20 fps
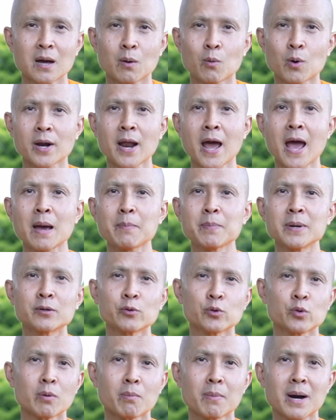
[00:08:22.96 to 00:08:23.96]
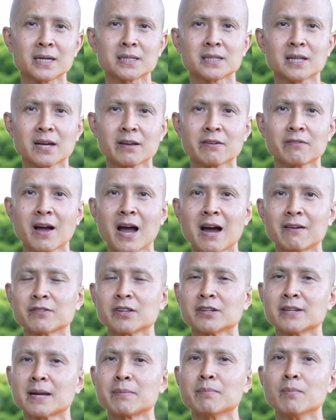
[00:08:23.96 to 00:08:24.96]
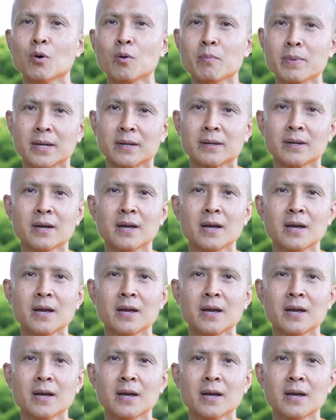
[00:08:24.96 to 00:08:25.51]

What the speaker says: what happened to your monk life after that moment?